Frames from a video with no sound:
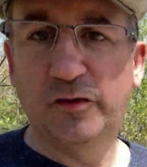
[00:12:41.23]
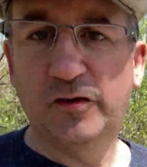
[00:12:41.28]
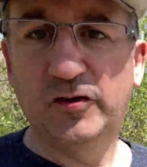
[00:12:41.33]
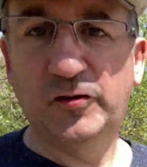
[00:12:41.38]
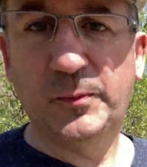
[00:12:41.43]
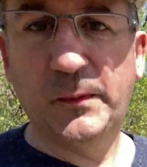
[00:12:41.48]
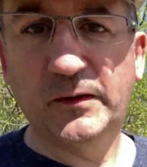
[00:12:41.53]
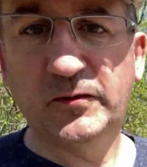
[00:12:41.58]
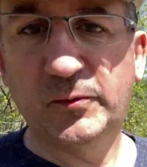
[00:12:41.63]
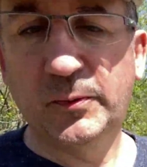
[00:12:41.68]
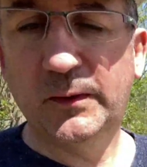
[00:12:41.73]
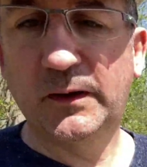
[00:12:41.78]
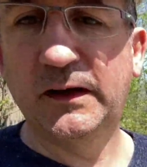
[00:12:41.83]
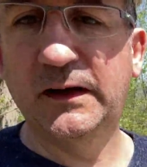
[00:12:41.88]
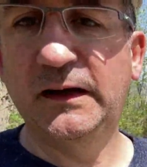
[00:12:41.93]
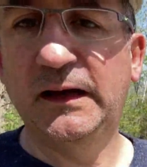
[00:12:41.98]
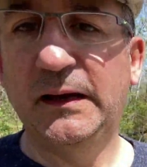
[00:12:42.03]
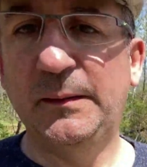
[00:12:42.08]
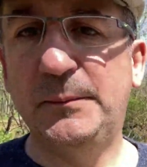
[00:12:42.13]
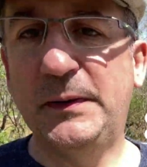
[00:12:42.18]
this spot's pretty
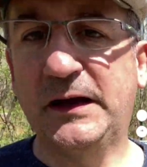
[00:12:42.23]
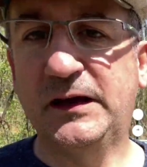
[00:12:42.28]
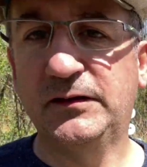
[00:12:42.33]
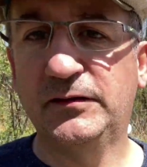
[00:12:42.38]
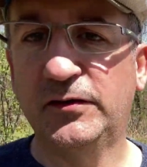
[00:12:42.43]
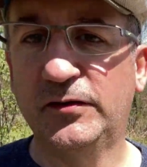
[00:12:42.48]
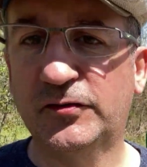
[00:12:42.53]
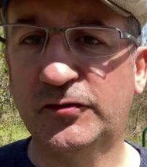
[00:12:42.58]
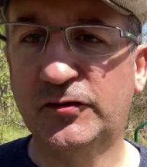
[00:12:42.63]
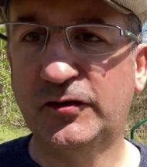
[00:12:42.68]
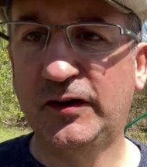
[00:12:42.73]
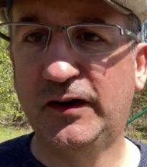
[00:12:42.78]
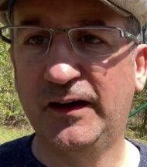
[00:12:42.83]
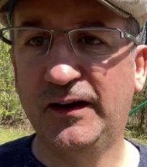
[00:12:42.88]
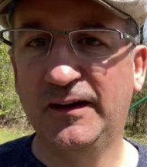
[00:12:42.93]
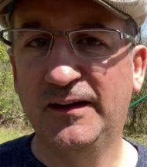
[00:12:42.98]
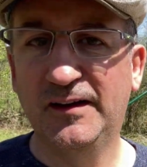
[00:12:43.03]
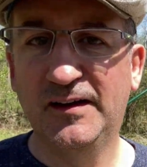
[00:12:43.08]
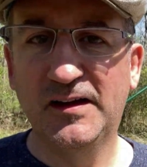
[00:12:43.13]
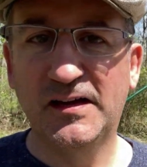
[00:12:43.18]
neat because
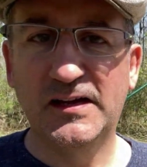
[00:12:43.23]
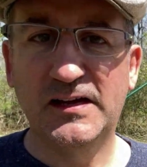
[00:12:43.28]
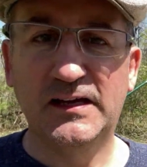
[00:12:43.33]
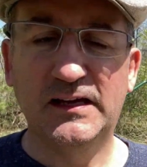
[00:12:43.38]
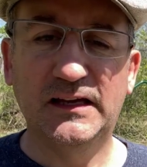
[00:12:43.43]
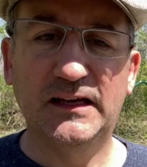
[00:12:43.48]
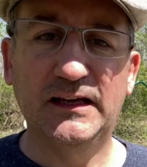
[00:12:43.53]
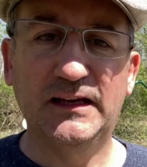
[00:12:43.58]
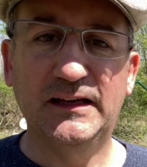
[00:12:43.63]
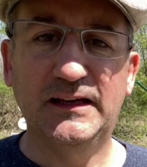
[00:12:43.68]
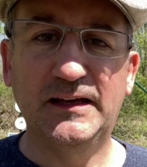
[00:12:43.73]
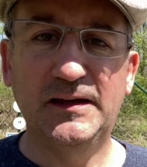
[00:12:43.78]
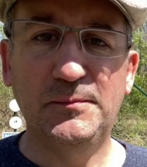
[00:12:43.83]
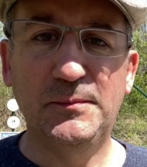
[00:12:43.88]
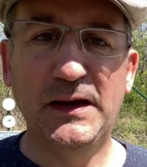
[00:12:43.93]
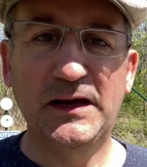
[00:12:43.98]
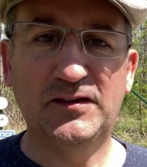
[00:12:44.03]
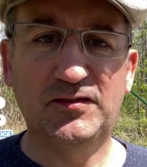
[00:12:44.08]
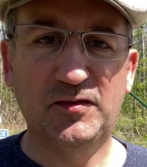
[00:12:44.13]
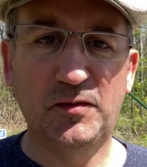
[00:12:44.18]
it
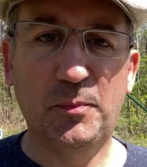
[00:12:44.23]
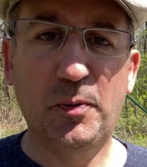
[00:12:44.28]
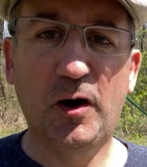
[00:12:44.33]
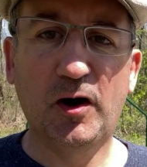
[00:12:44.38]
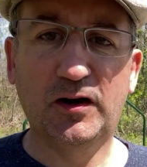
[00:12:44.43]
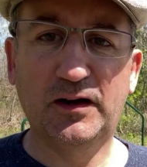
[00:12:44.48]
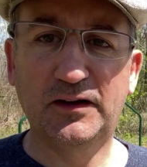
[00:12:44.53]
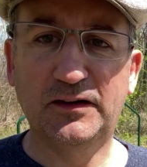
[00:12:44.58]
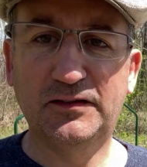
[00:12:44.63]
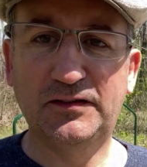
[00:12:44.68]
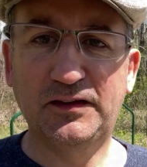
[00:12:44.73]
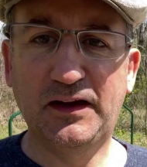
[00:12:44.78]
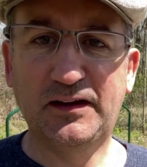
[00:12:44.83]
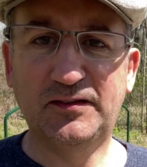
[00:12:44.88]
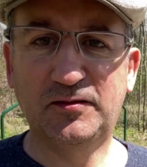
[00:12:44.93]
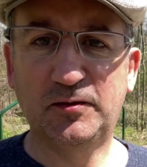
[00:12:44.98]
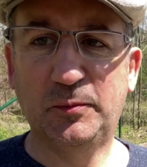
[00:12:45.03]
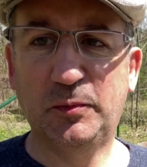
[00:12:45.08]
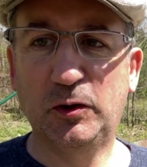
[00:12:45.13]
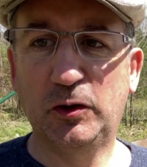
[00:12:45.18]
makes the park
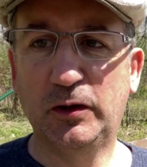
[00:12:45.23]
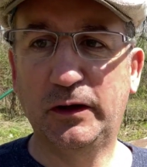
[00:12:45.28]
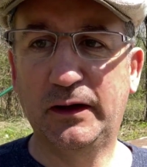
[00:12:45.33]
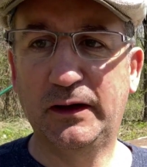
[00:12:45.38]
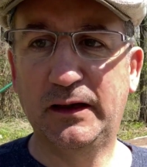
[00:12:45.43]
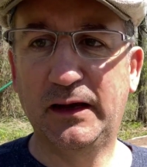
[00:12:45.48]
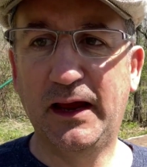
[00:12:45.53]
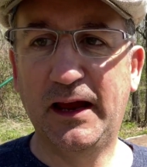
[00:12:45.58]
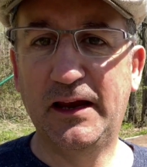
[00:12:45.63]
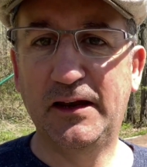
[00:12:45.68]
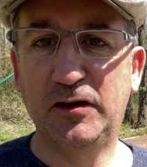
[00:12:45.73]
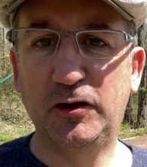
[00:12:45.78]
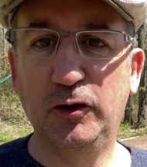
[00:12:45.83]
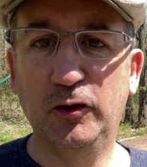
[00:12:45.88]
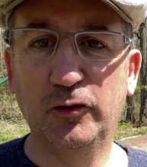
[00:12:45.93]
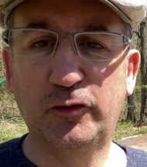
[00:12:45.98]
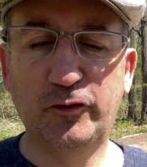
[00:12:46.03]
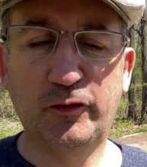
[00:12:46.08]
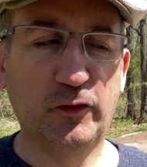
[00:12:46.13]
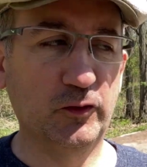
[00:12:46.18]
accessible and
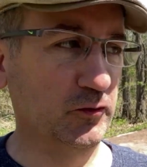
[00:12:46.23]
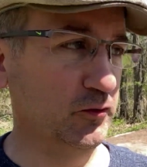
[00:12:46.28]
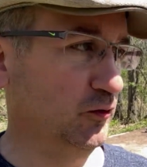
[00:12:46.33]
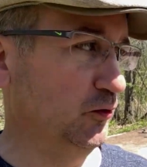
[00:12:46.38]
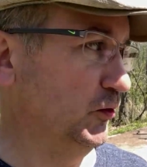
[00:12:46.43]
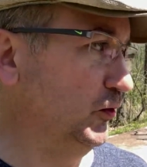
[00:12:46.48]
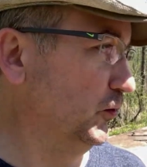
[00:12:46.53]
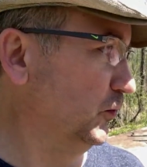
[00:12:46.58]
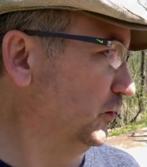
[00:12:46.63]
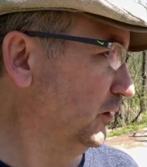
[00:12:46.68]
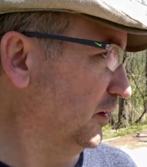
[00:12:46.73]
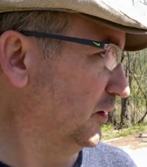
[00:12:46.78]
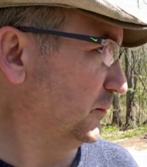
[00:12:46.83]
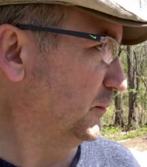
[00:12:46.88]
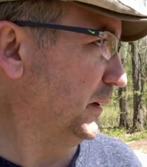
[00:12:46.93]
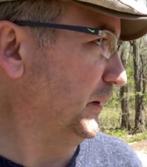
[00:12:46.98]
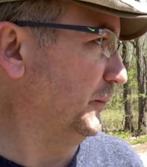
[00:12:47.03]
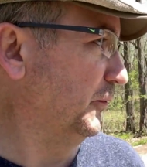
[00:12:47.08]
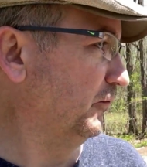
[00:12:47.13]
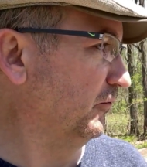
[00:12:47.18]
useful to
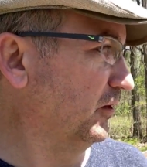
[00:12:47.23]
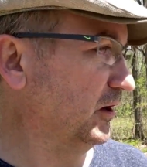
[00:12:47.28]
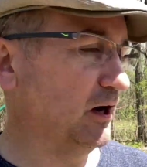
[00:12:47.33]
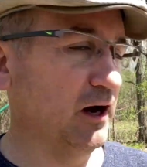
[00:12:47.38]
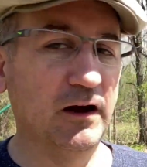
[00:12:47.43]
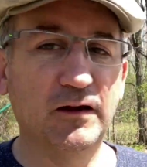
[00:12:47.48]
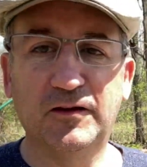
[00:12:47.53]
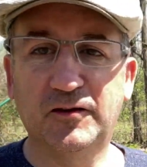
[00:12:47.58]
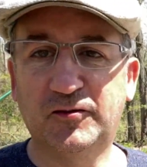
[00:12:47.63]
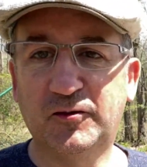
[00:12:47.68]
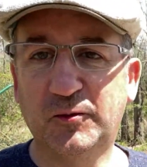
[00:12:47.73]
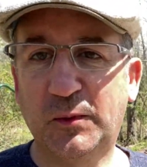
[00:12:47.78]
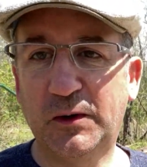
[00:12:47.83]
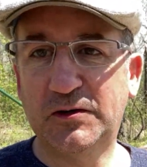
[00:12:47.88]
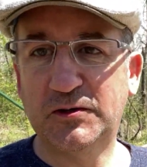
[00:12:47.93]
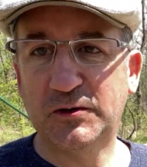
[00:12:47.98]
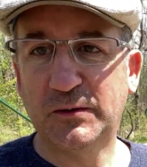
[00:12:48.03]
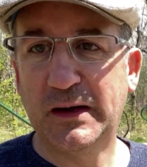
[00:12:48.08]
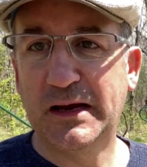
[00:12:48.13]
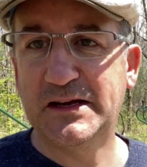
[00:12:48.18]
people regardless of
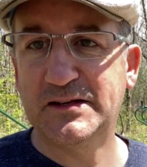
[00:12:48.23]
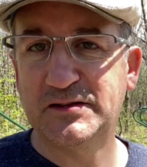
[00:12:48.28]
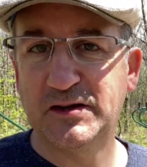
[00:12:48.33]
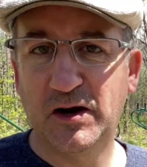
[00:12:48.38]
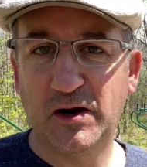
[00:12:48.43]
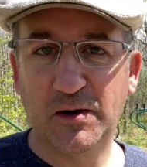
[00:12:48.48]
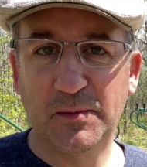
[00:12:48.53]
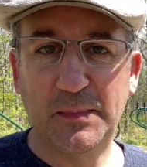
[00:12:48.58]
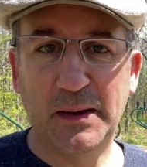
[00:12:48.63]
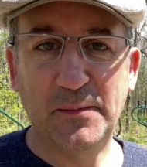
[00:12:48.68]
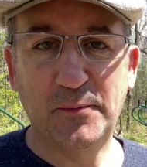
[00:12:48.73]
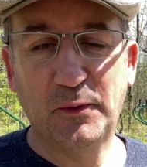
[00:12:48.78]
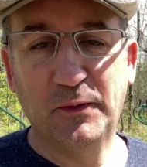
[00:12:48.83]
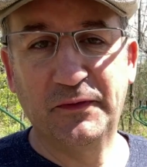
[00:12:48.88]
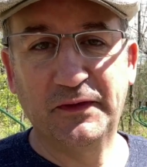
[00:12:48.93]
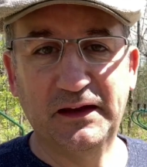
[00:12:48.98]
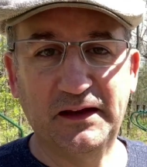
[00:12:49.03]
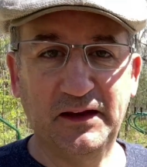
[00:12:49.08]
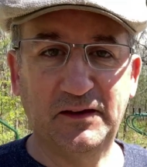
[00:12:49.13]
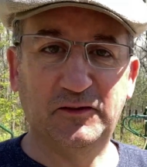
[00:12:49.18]
what your age are. Maybe when
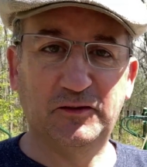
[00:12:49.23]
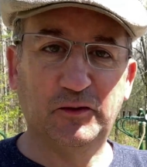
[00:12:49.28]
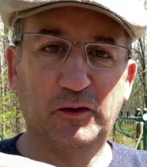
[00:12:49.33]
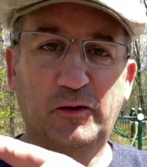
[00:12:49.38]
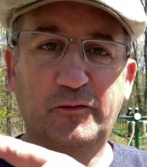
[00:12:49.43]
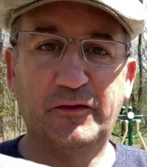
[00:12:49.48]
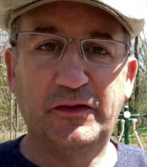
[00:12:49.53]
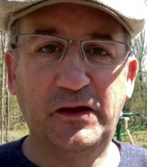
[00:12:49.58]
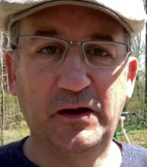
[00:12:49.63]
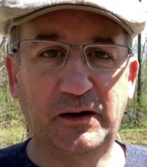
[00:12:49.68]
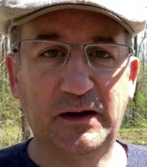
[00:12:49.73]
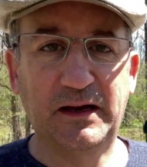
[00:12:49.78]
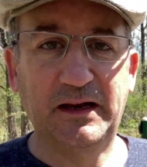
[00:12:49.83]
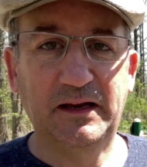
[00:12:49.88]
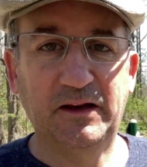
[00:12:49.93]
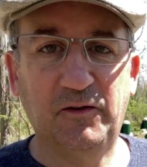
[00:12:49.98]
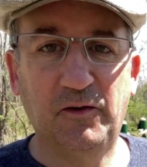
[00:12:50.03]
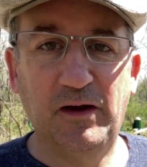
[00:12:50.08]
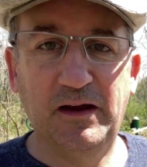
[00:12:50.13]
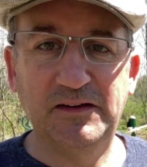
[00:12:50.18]
the kids are over there getting
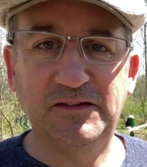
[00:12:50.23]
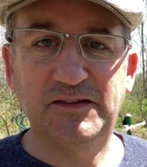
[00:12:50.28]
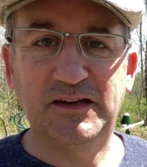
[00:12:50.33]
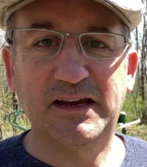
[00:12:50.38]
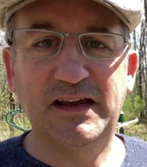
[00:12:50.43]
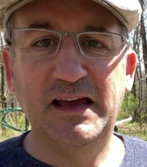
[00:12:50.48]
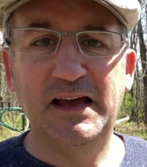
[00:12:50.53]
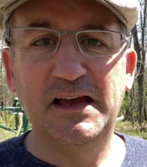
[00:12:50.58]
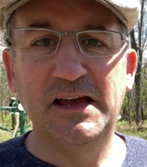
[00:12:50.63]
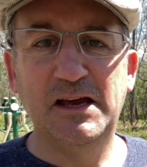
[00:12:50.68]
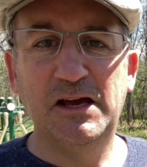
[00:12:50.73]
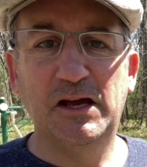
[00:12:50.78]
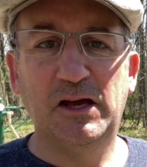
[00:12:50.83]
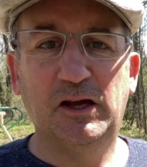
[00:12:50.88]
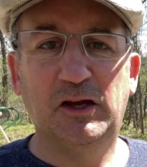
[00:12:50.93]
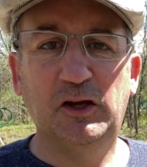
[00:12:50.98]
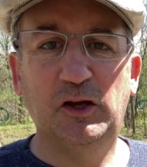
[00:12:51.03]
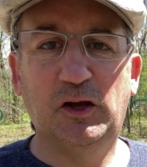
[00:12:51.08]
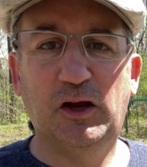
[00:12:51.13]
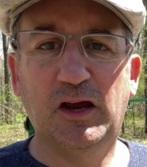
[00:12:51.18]
crazy,
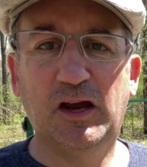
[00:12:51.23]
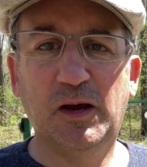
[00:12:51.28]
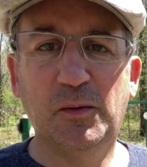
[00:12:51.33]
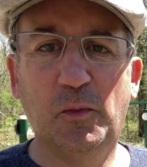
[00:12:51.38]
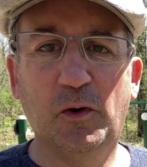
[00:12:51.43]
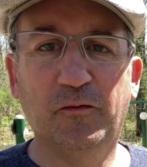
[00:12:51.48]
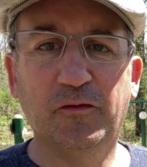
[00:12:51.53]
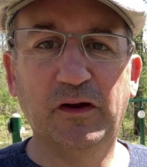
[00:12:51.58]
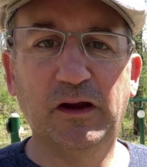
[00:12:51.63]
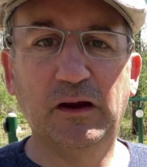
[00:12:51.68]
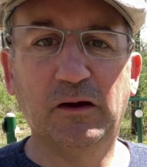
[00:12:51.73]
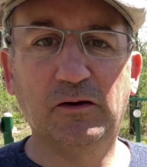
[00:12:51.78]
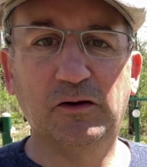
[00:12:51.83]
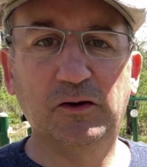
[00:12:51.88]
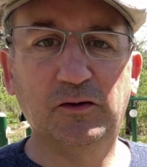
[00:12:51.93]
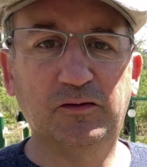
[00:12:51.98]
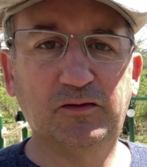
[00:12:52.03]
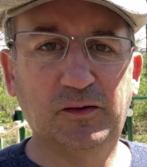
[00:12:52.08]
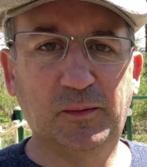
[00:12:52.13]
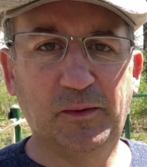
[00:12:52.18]
you can come over here and
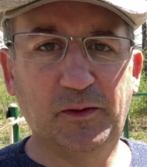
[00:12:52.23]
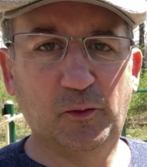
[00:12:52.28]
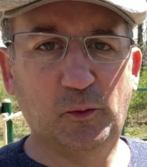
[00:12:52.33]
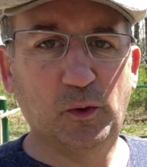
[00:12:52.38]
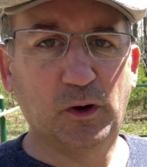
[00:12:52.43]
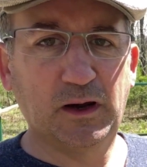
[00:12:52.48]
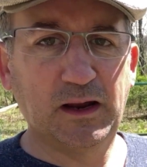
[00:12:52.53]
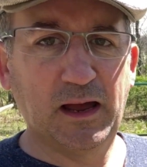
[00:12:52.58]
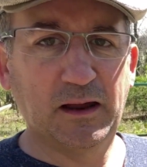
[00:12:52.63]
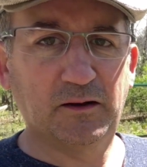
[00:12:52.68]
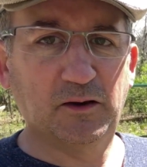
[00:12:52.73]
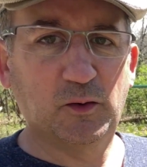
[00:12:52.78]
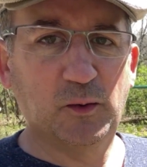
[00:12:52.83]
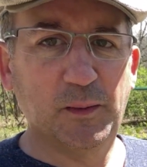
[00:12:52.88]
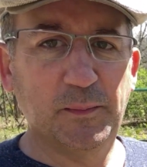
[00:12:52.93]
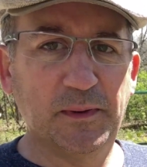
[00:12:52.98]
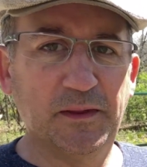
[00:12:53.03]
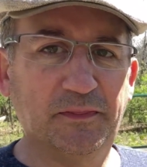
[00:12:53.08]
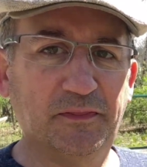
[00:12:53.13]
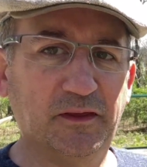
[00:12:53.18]
use some of the workout
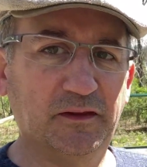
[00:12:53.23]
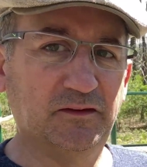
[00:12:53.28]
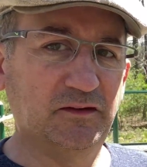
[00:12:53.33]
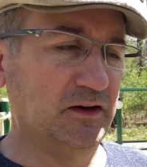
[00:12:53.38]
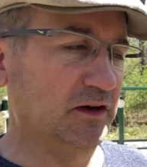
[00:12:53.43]
equipment that's